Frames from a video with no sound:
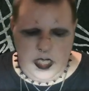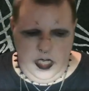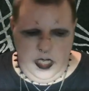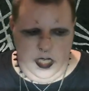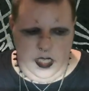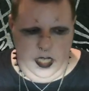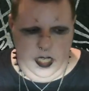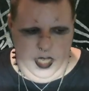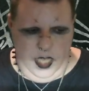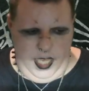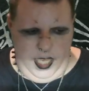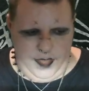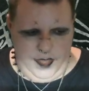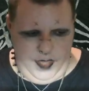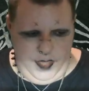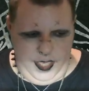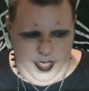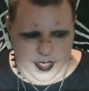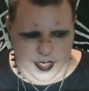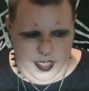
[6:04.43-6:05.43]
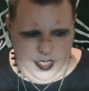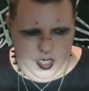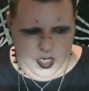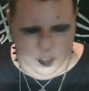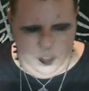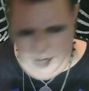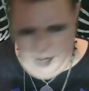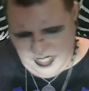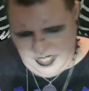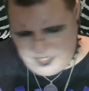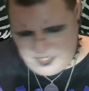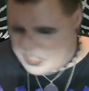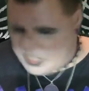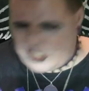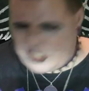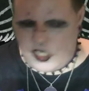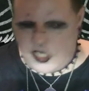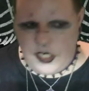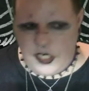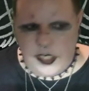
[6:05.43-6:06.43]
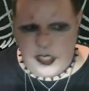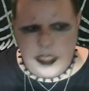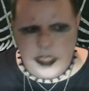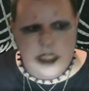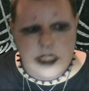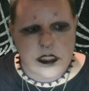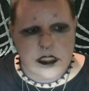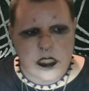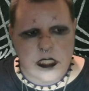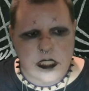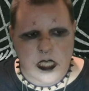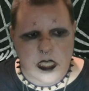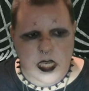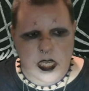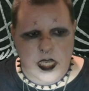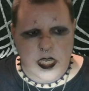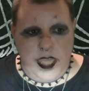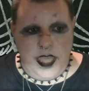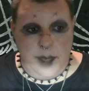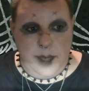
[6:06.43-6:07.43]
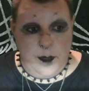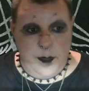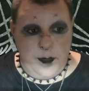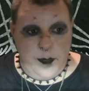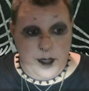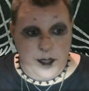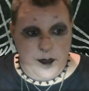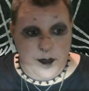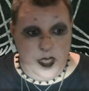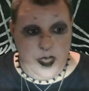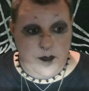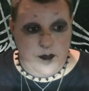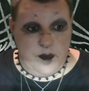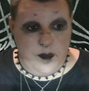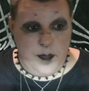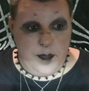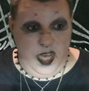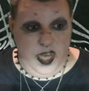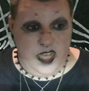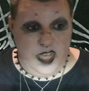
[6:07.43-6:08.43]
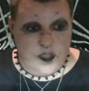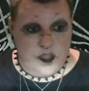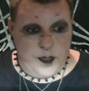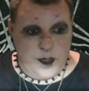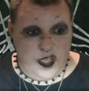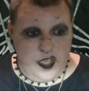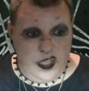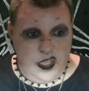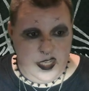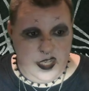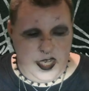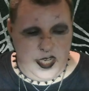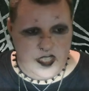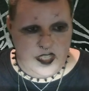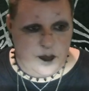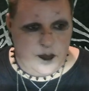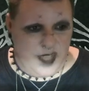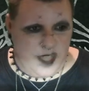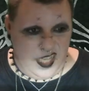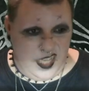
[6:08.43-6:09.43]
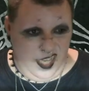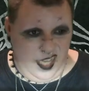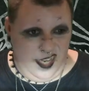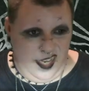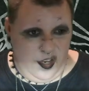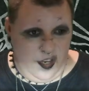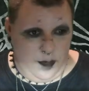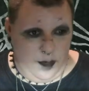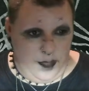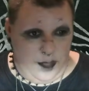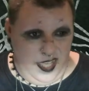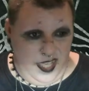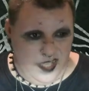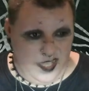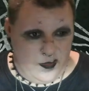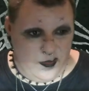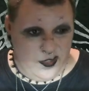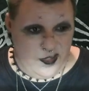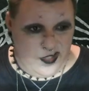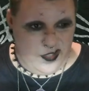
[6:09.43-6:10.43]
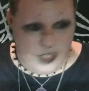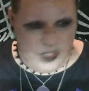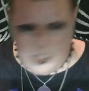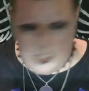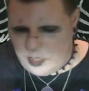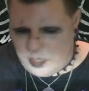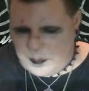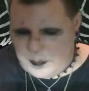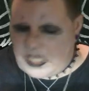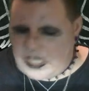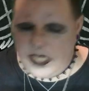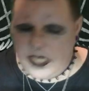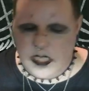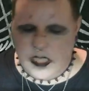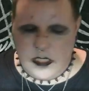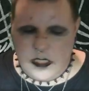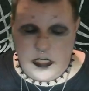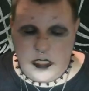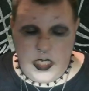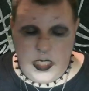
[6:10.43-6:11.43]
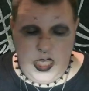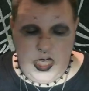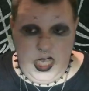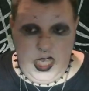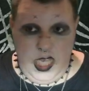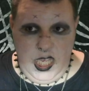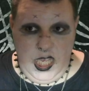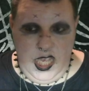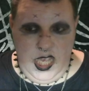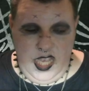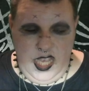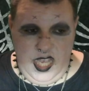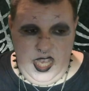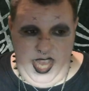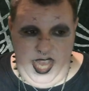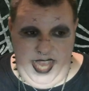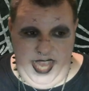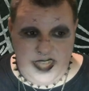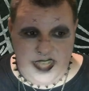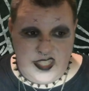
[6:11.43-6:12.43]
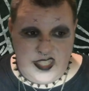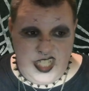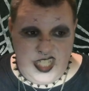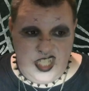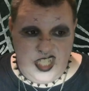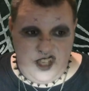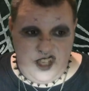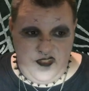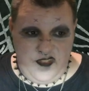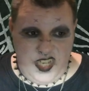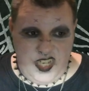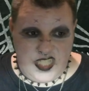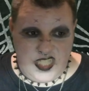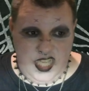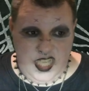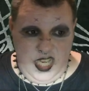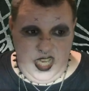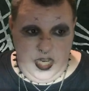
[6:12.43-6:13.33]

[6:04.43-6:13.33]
And then, you know, my sister came to pick me up from the hospital, and I spent the night at her place, which was good because anesthesia fucks you up.